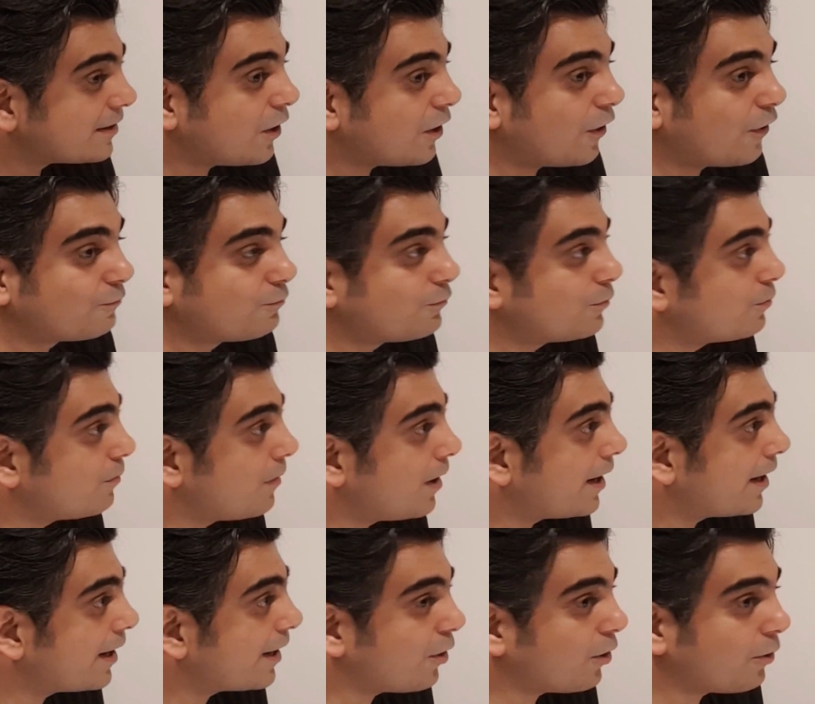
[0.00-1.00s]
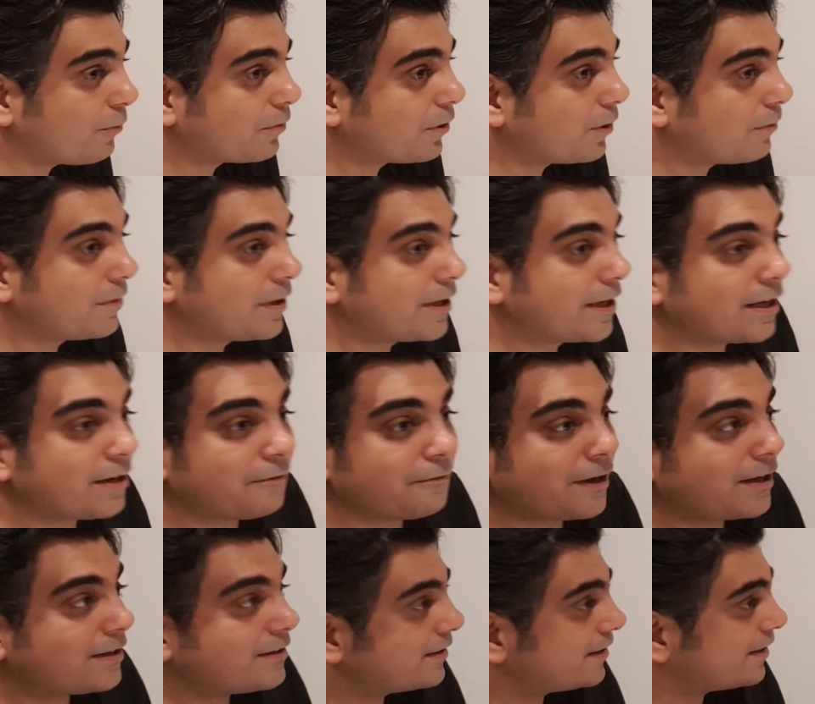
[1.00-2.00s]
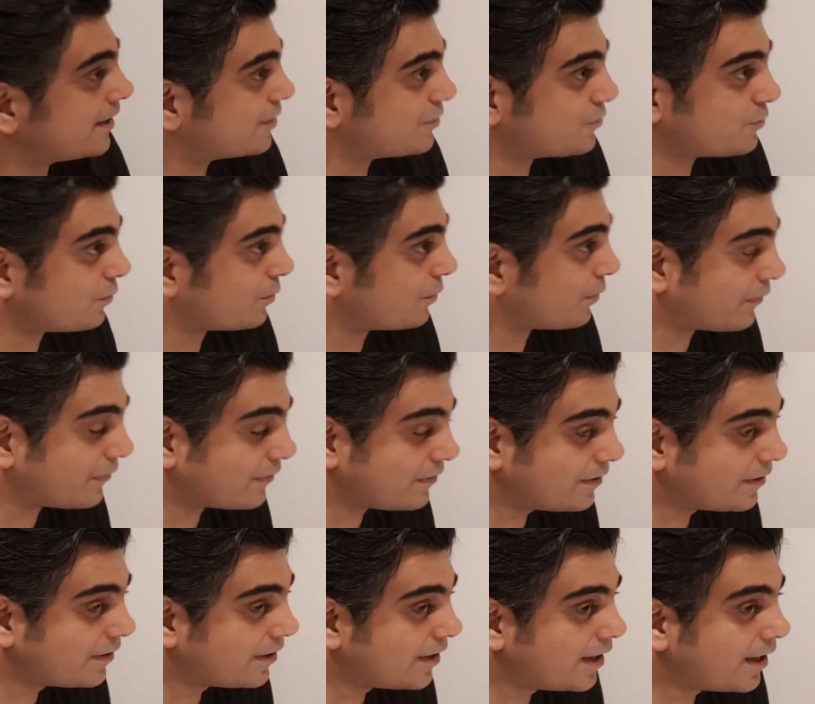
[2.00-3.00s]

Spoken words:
of Mumbai or probably in fancy restaurants.